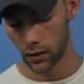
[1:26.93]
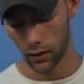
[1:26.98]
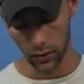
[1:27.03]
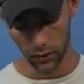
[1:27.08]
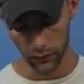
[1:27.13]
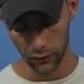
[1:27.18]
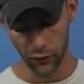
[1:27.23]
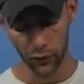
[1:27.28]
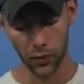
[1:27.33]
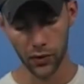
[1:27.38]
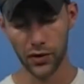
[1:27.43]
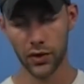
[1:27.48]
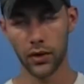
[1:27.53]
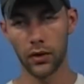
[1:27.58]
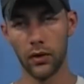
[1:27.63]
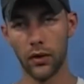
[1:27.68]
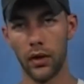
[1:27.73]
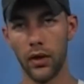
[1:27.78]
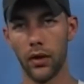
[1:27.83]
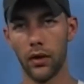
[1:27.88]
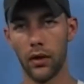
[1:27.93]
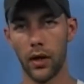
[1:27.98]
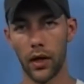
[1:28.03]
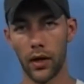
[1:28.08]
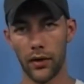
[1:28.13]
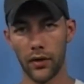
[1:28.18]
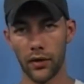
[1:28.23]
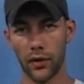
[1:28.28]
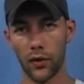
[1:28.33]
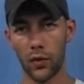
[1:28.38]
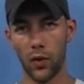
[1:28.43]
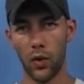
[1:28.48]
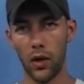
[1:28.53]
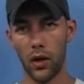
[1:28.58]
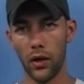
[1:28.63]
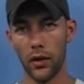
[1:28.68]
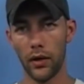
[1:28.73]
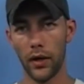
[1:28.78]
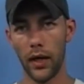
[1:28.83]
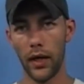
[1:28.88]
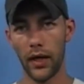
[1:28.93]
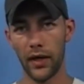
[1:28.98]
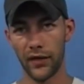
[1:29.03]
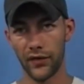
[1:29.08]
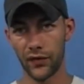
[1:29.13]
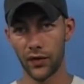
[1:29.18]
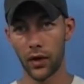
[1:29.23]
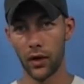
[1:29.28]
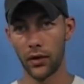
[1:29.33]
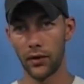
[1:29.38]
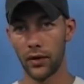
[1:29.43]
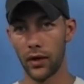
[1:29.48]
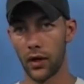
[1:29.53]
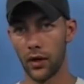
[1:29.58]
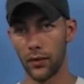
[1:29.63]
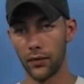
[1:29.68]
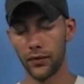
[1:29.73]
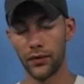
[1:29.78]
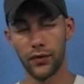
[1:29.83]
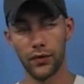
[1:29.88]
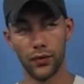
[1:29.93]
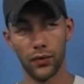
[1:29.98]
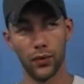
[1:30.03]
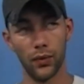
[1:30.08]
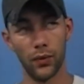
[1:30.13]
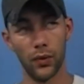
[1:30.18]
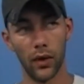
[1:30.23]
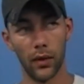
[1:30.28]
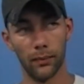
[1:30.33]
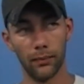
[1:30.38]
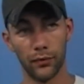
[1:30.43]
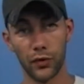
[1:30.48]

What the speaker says: Unfortunately, a lot of their quality has gone down to